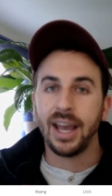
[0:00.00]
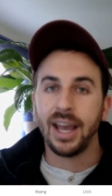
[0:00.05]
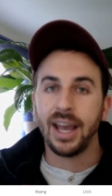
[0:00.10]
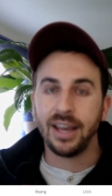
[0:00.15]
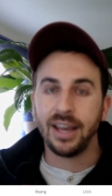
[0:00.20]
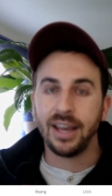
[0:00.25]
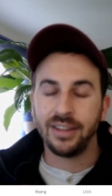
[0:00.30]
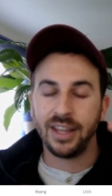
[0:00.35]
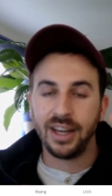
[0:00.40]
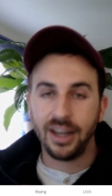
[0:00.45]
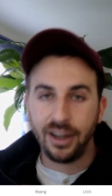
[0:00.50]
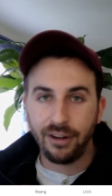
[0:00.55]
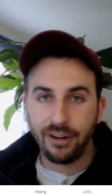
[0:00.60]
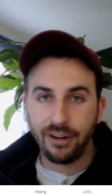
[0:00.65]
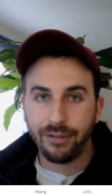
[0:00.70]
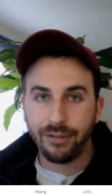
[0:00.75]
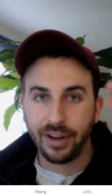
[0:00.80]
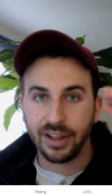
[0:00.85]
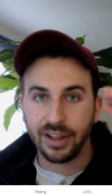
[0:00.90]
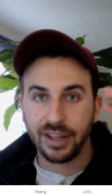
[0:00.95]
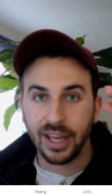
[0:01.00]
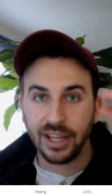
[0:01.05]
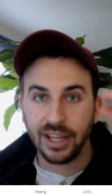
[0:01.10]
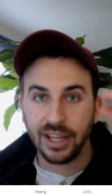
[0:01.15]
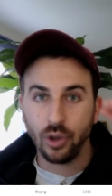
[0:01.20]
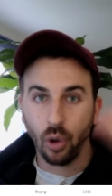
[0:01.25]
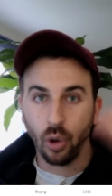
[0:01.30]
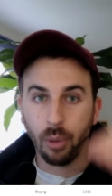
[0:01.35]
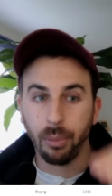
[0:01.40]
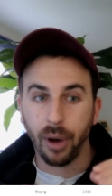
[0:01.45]
and then in effect
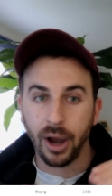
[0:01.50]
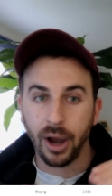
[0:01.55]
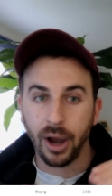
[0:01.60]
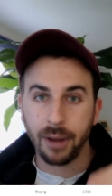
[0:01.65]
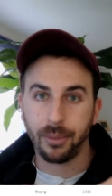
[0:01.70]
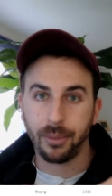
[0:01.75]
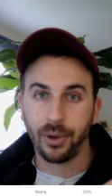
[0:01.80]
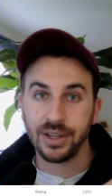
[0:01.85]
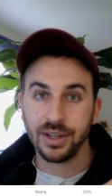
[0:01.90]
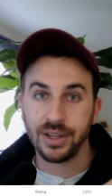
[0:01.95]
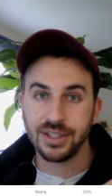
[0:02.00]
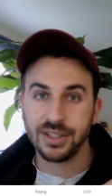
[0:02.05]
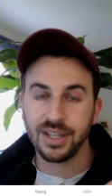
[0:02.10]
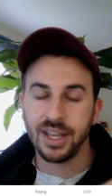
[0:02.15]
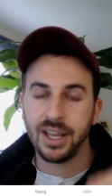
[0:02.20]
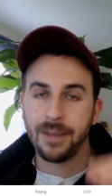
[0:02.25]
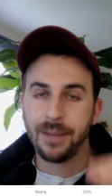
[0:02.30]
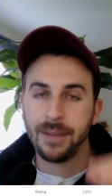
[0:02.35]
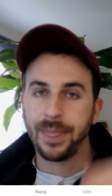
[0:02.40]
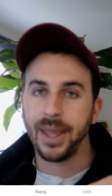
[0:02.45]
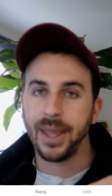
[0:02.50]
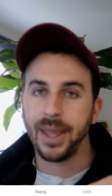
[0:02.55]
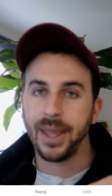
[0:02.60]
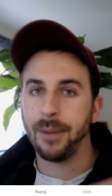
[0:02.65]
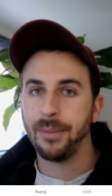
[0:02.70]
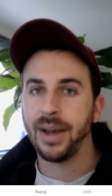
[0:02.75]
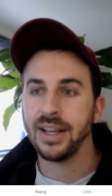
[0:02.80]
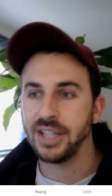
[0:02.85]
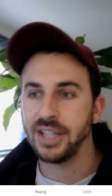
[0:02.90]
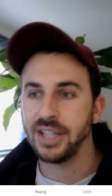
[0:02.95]
get your buying price
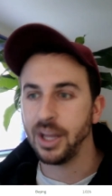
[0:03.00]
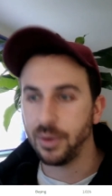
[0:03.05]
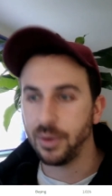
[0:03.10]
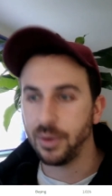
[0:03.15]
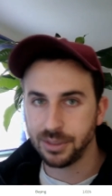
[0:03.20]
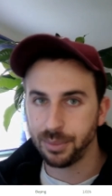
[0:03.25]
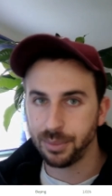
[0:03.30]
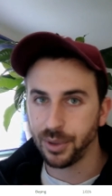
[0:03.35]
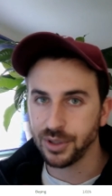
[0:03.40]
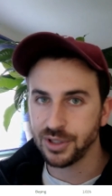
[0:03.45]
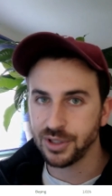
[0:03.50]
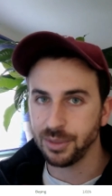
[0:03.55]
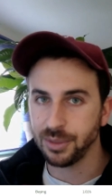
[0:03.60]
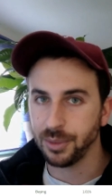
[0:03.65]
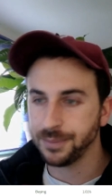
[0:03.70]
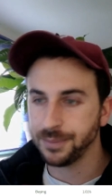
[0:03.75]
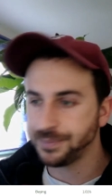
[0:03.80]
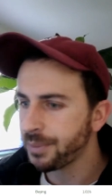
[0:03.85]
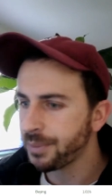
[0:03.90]
um, as low as possible.